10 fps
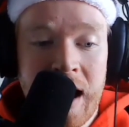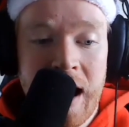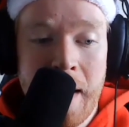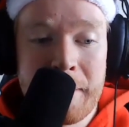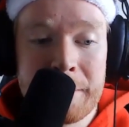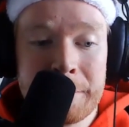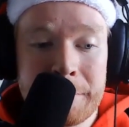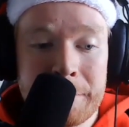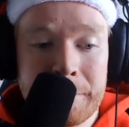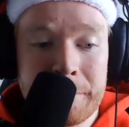
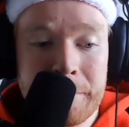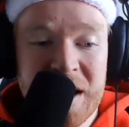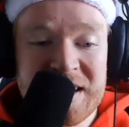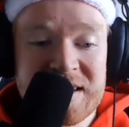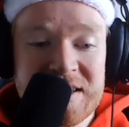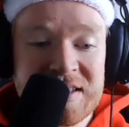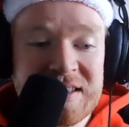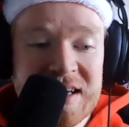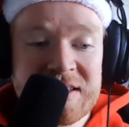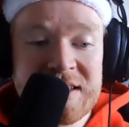But it's the
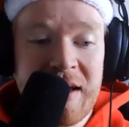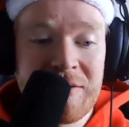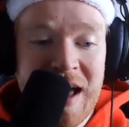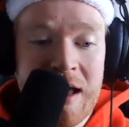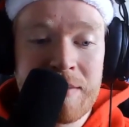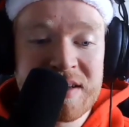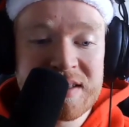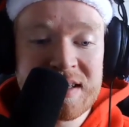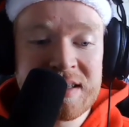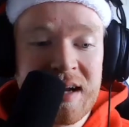6th day of the Advent
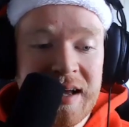season,